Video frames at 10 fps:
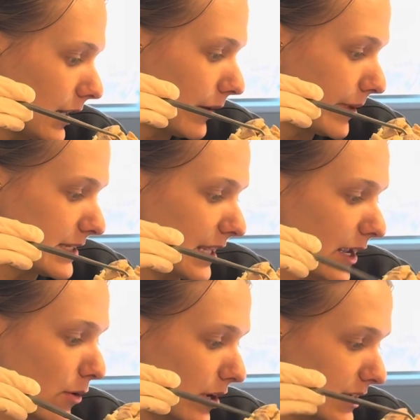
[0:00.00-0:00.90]
It's the
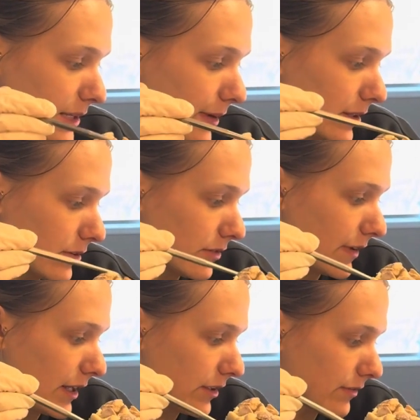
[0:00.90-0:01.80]
aortic semilunar
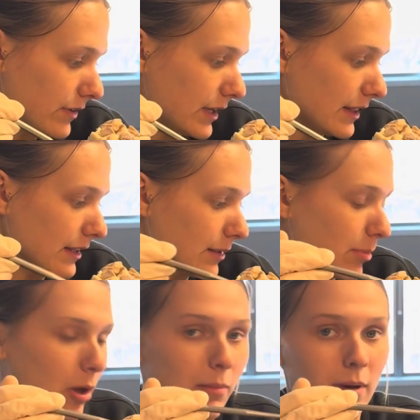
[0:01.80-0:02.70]
valve and then the
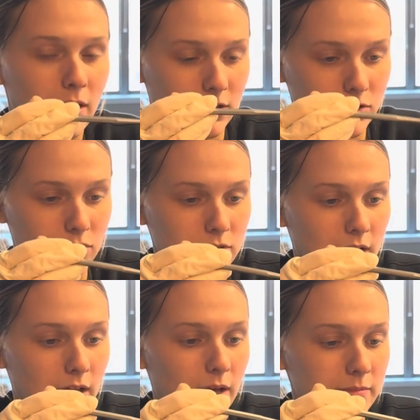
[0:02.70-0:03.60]
pulmonic
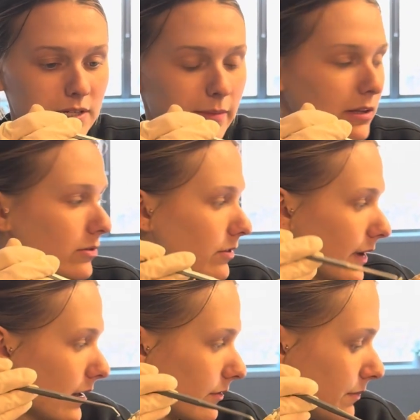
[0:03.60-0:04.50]
semilunar valve.